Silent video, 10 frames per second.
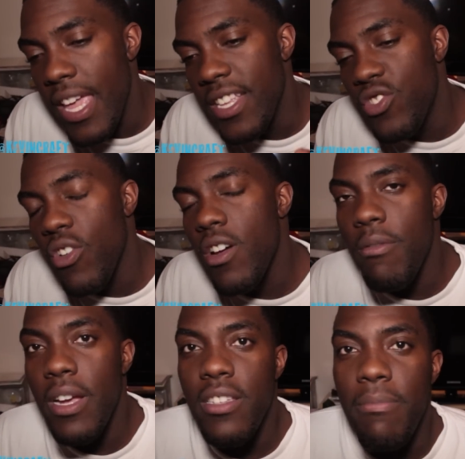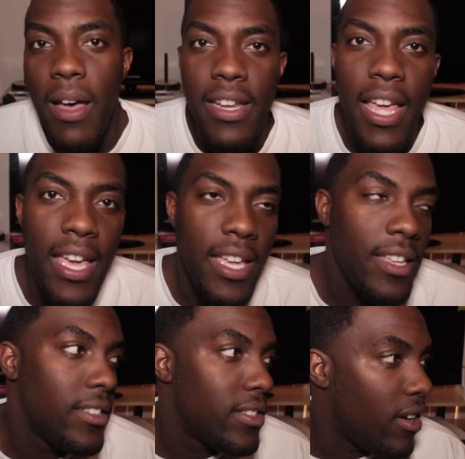Enjoy the rest of my day.
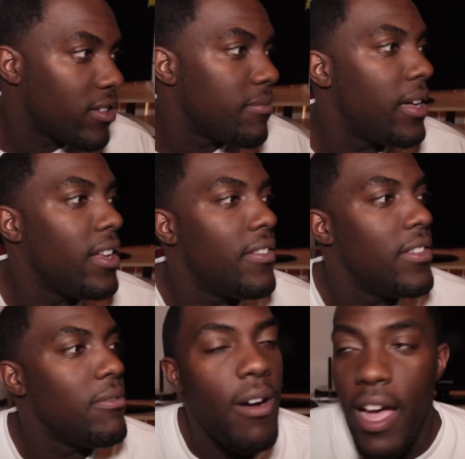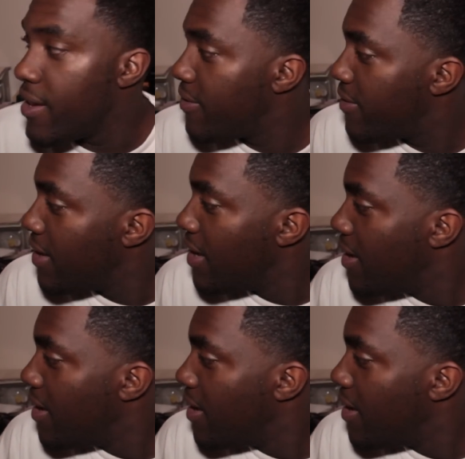Talk to my lovely wife